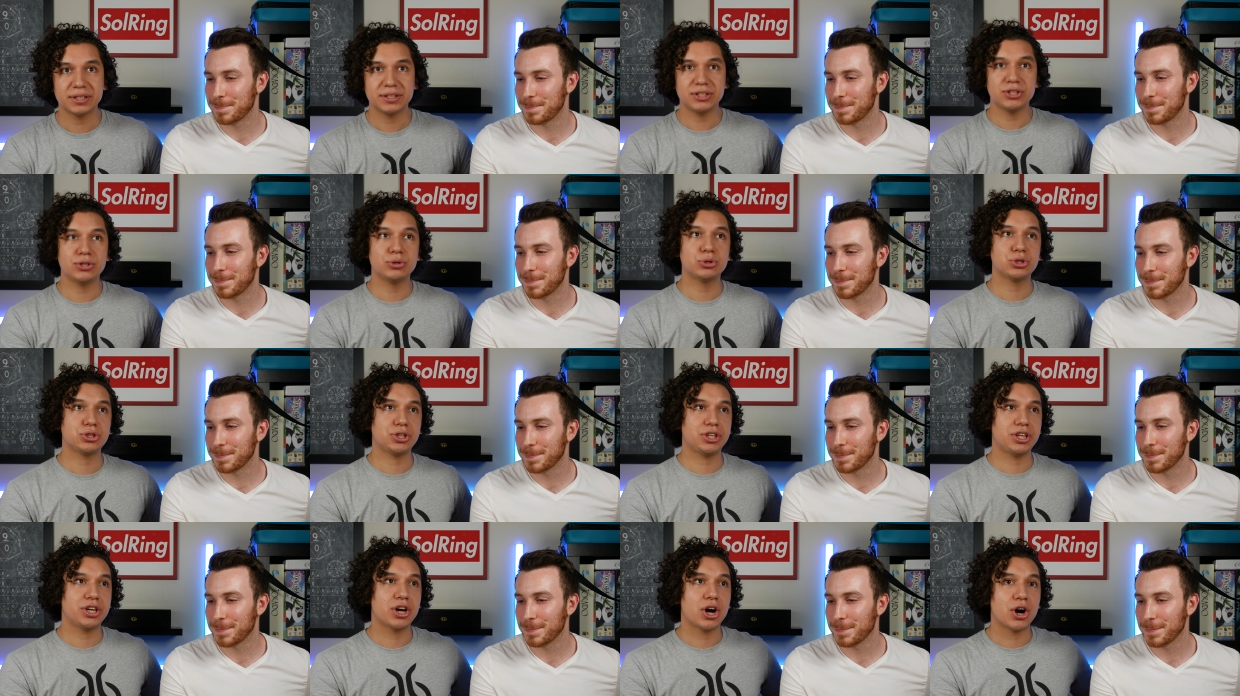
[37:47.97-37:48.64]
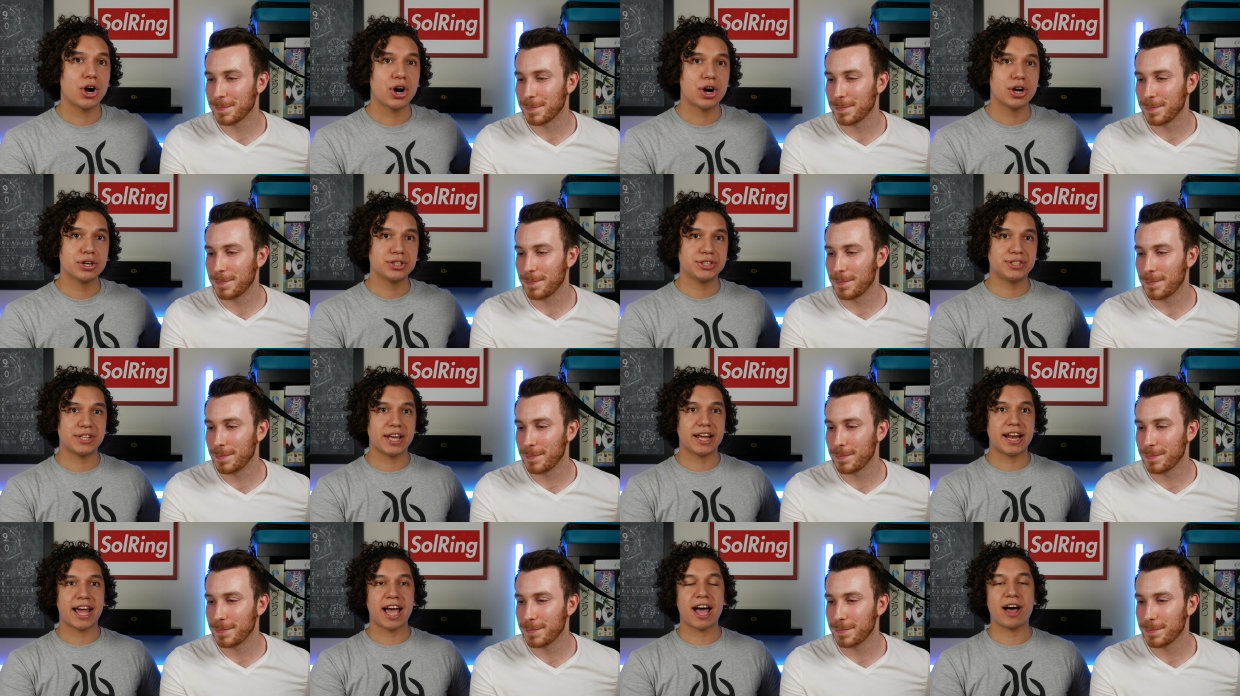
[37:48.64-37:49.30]
Speaker 1: usually cards
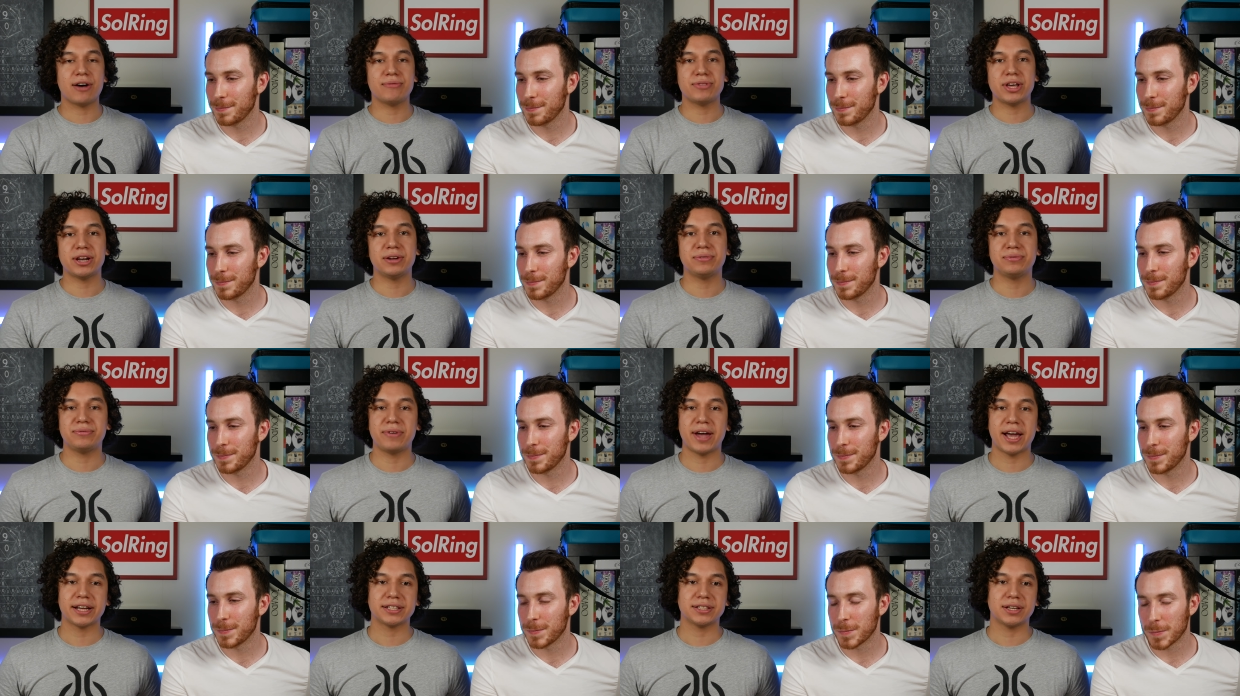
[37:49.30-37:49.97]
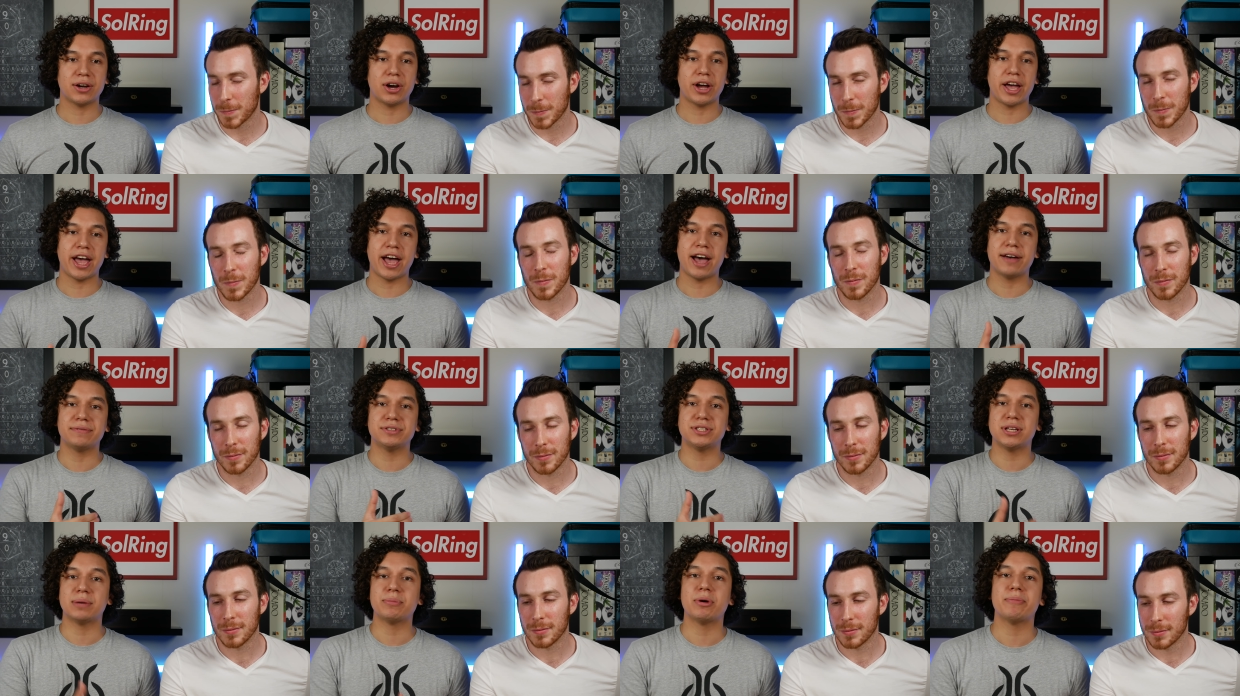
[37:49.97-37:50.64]
that have that effect
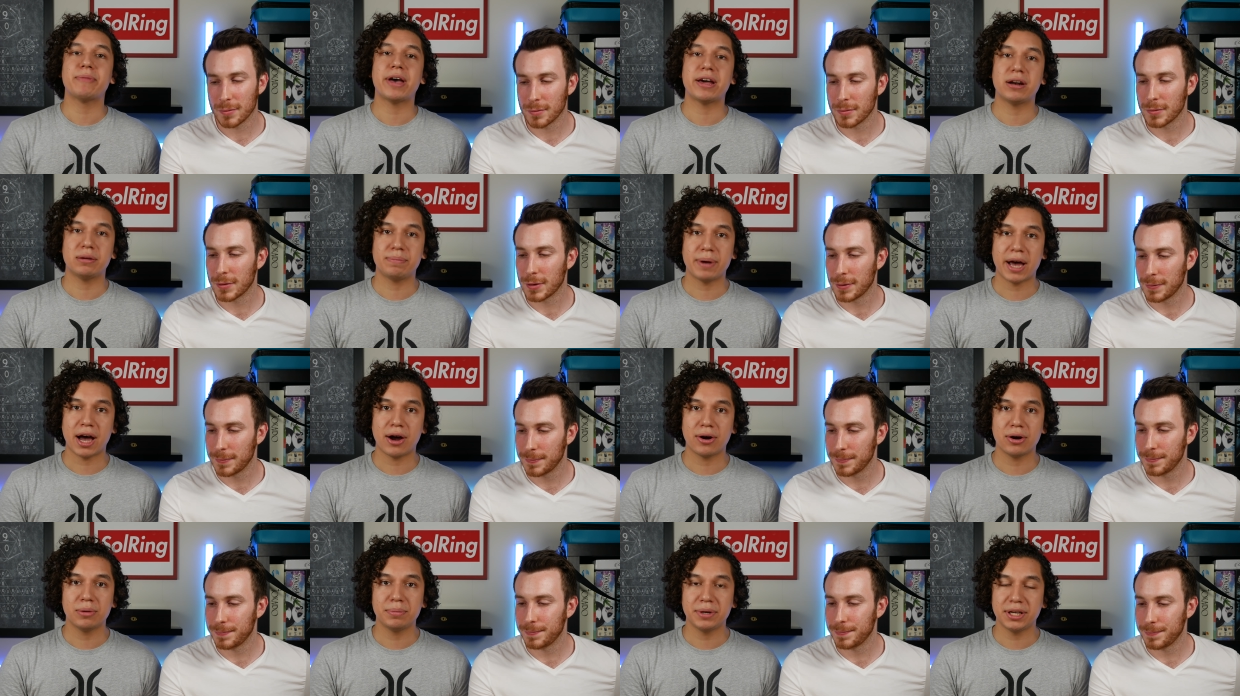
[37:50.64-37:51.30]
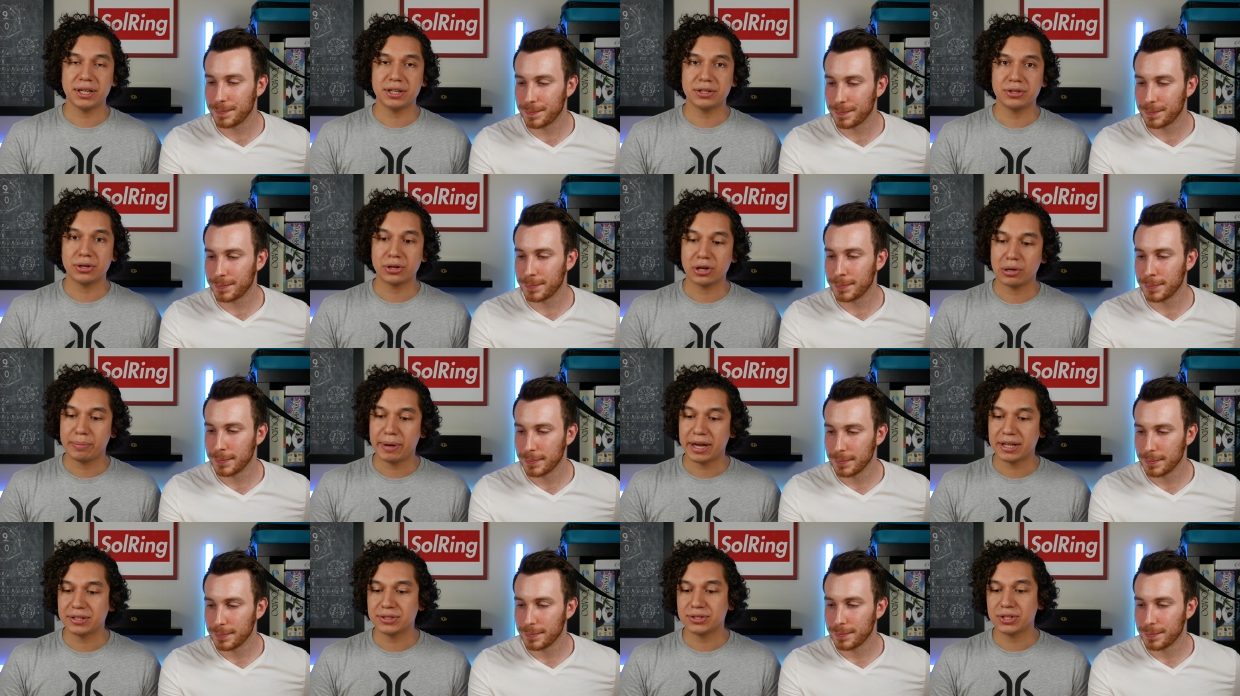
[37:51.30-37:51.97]
have some amount of power being in your
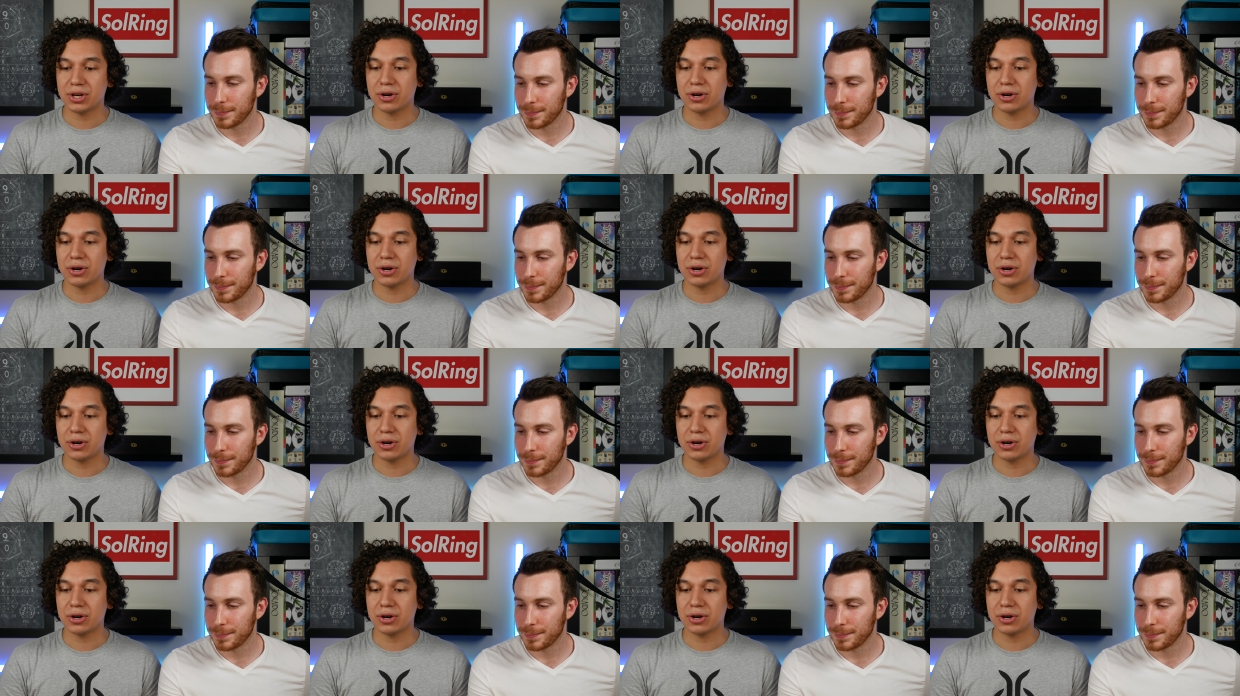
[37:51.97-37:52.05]
command